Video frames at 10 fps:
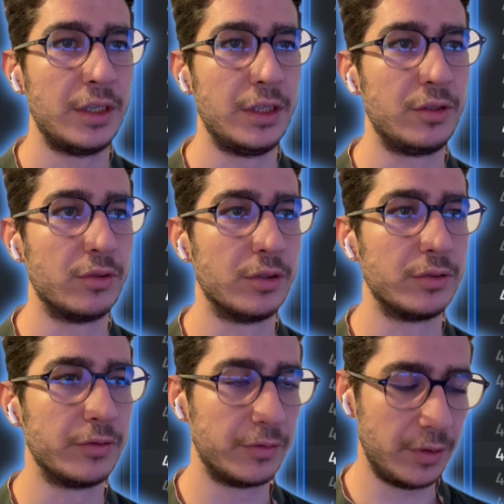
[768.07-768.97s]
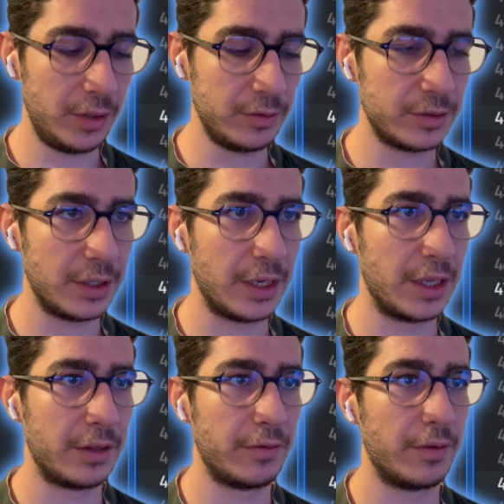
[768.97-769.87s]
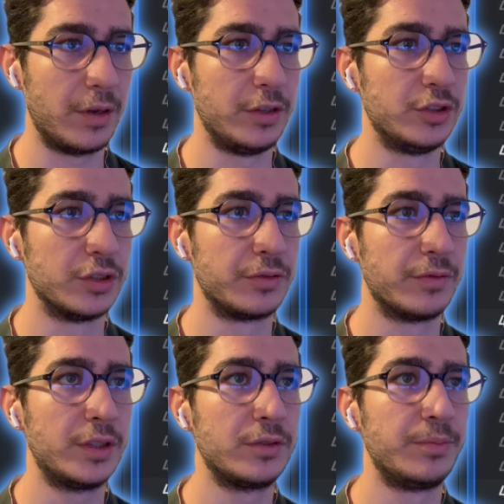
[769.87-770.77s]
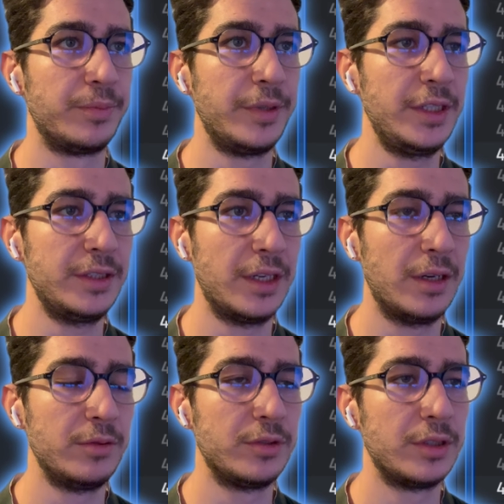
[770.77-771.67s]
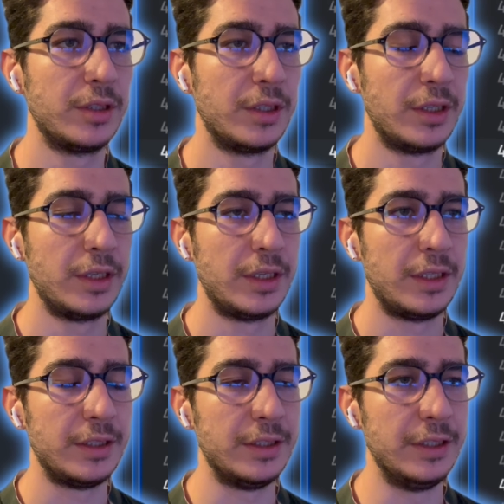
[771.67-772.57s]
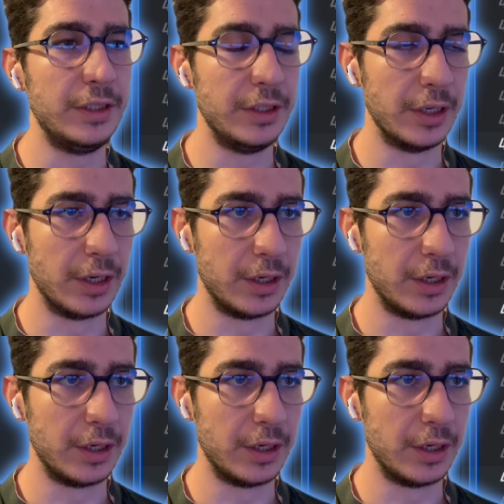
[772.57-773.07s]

equal to false, and I just want to print out the